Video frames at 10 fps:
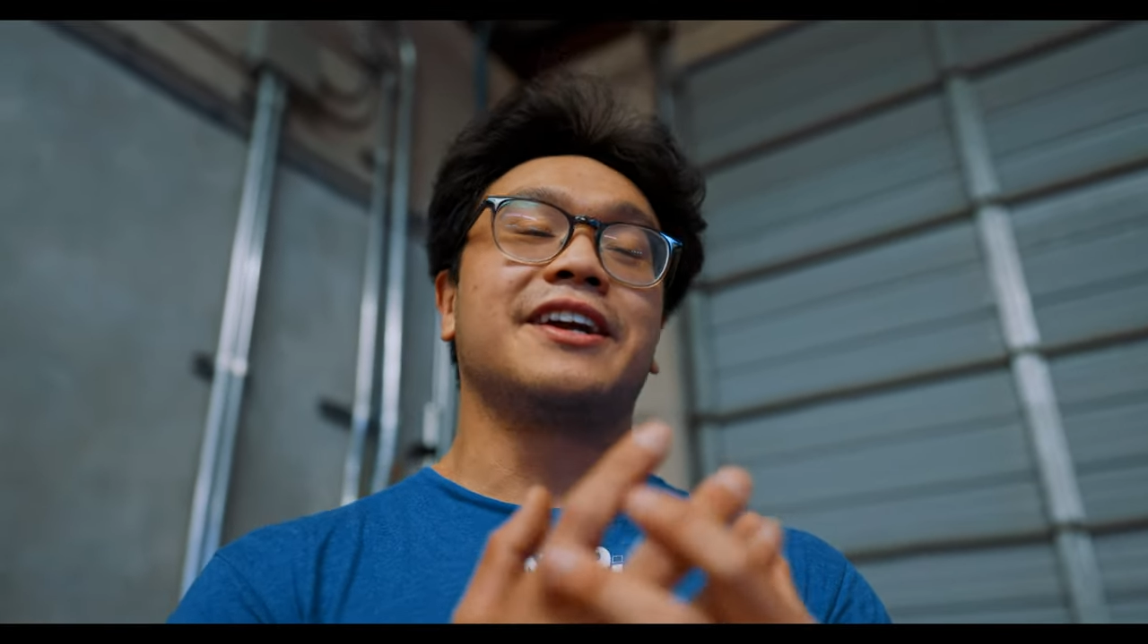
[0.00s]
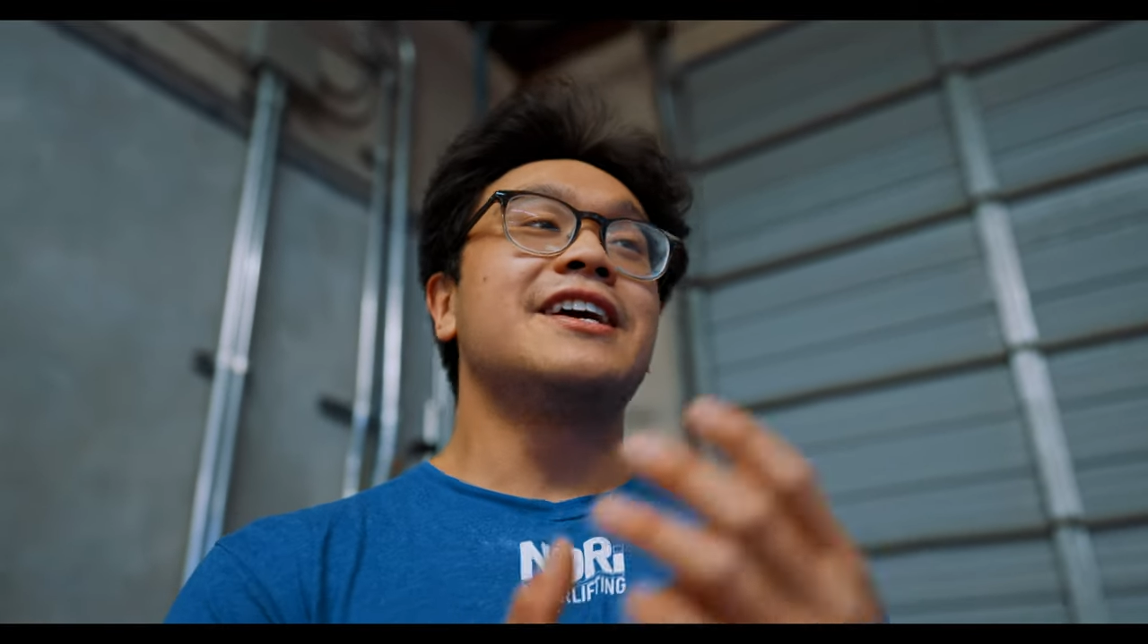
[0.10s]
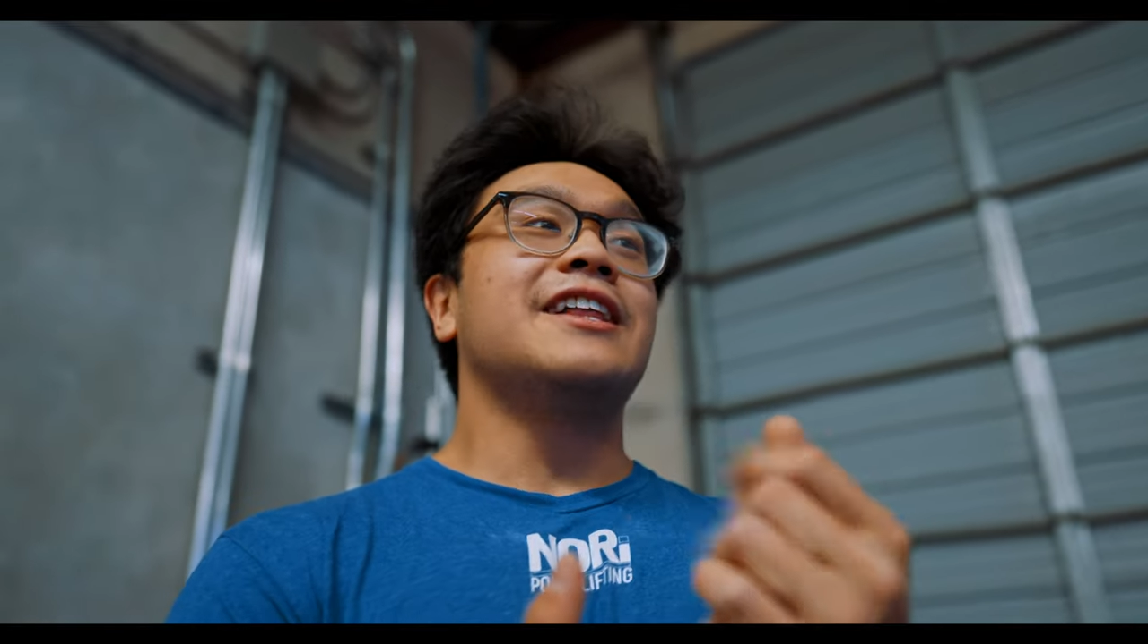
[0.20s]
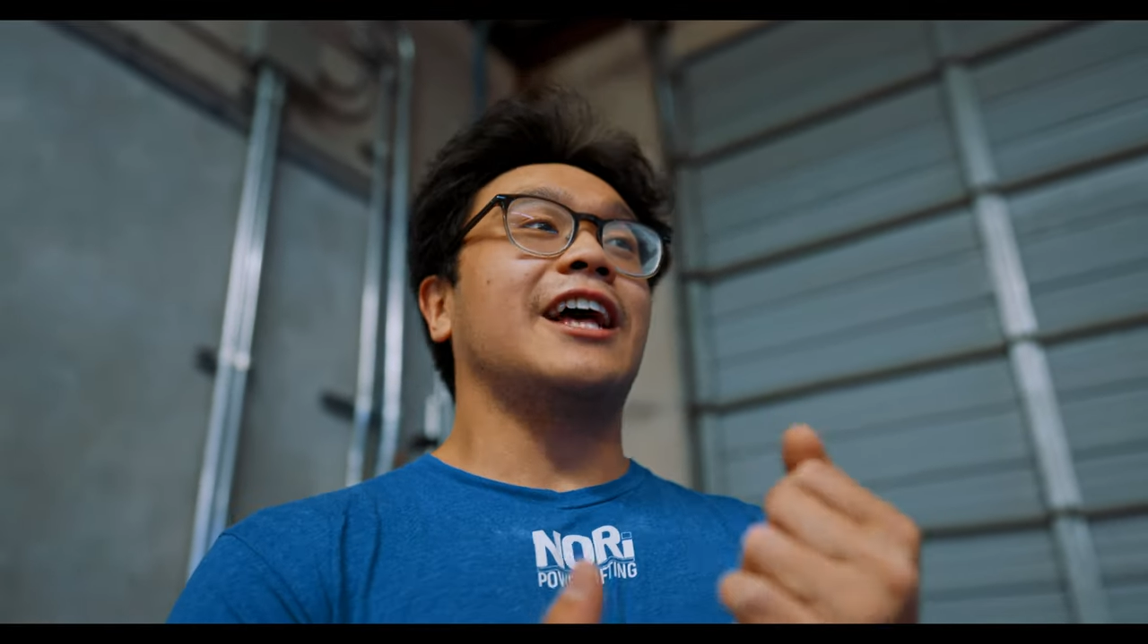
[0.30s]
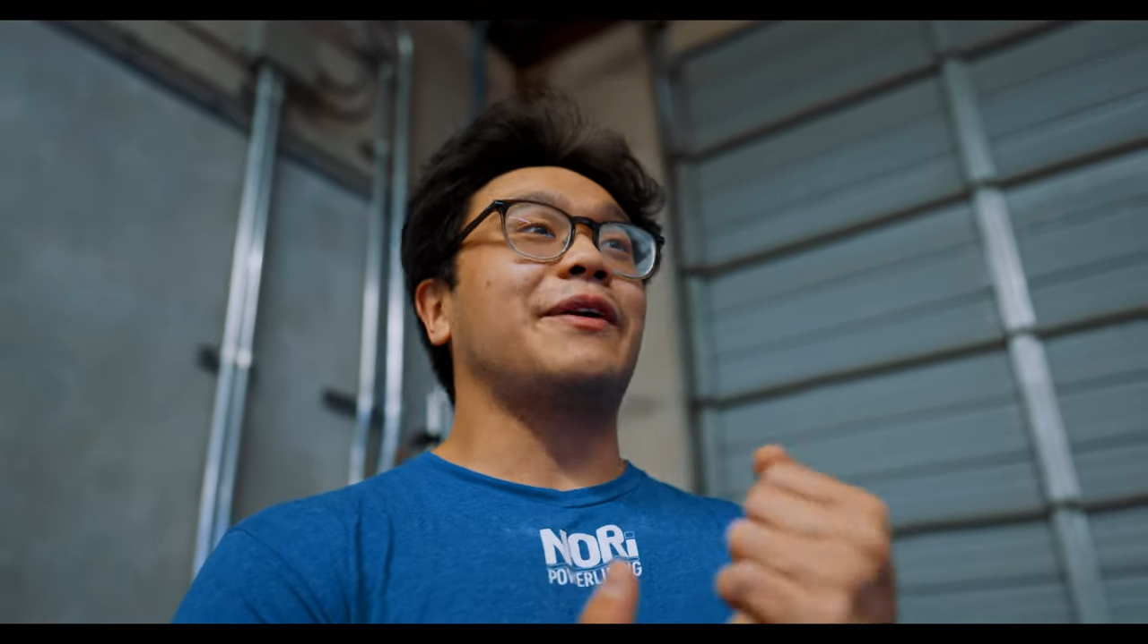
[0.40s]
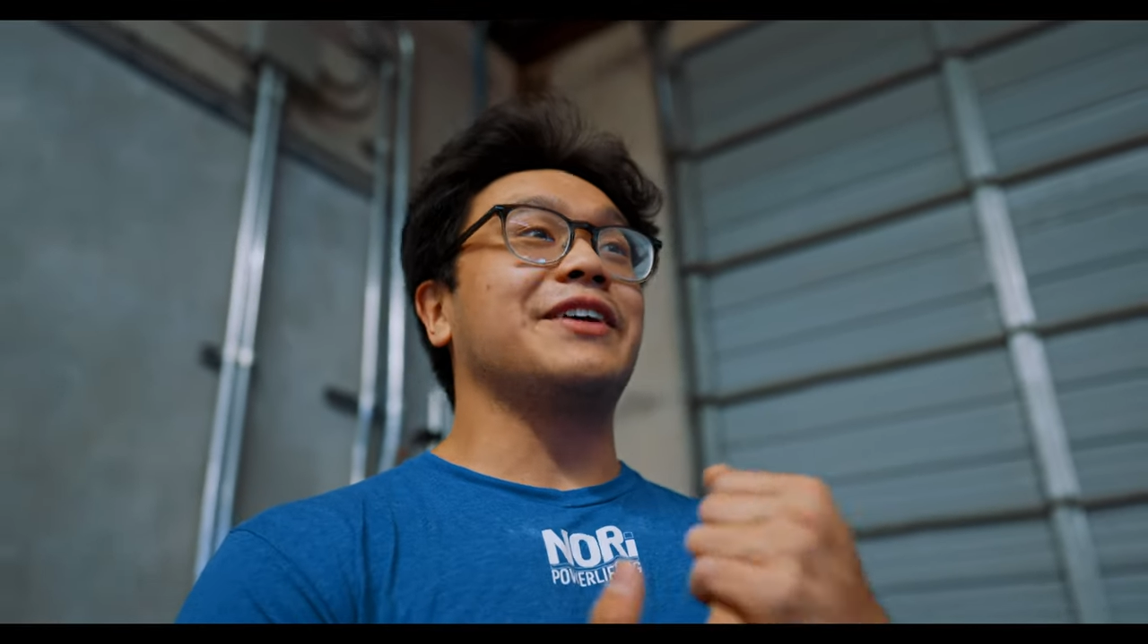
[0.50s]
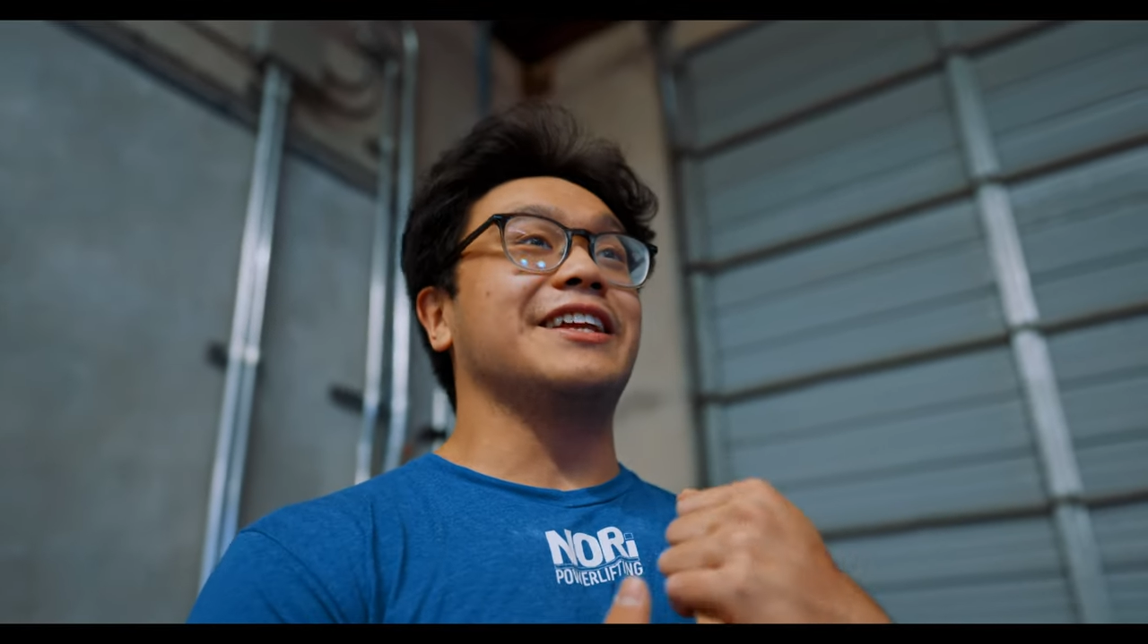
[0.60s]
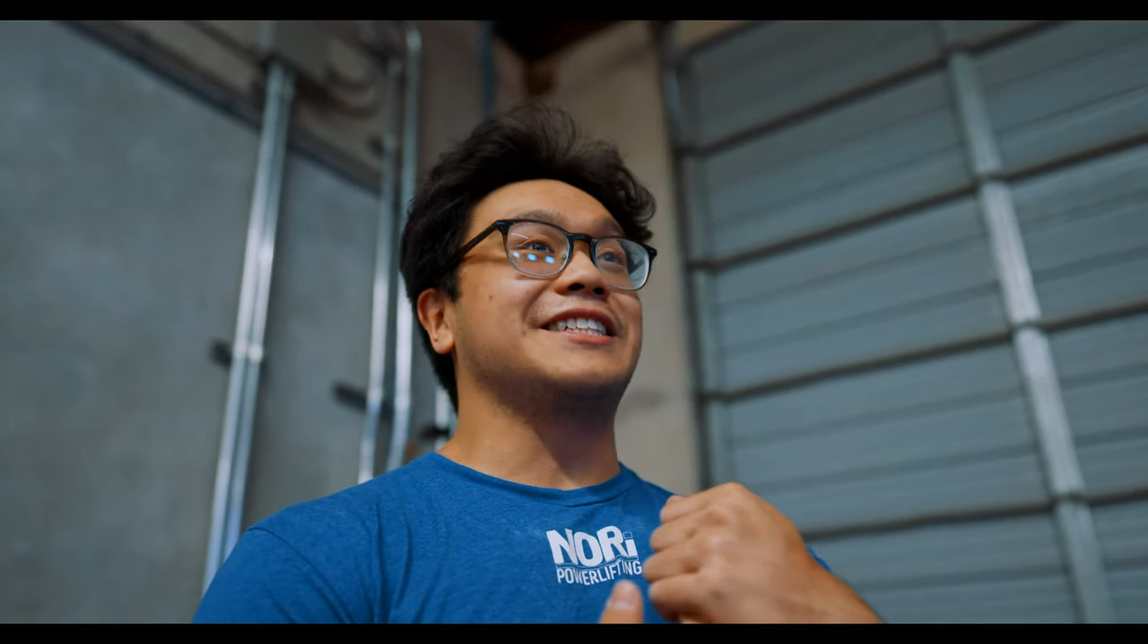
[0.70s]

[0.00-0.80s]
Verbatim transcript: That's probably the